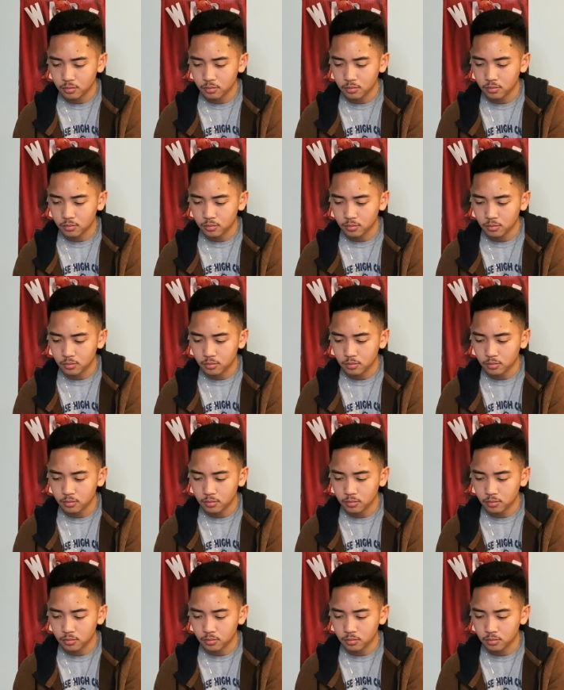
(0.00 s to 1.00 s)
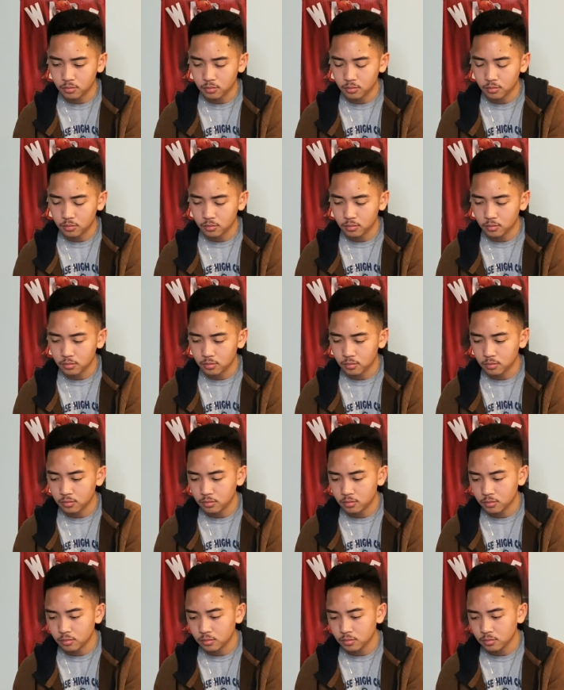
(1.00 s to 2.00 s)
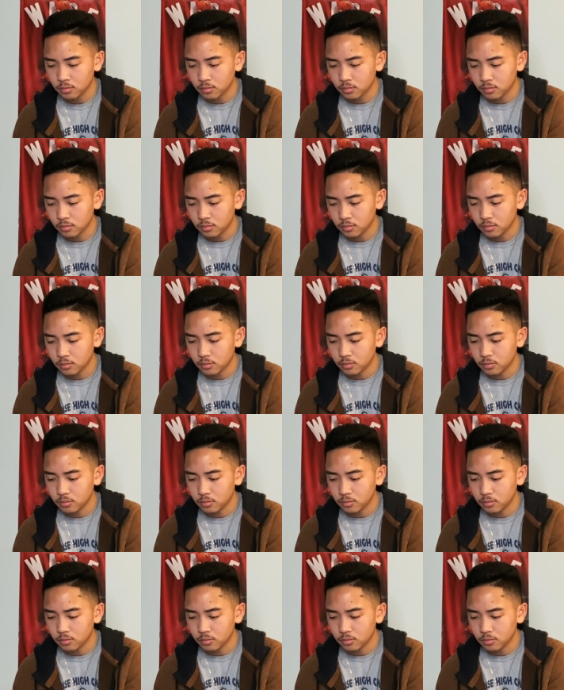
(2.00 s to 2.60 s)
[no speech]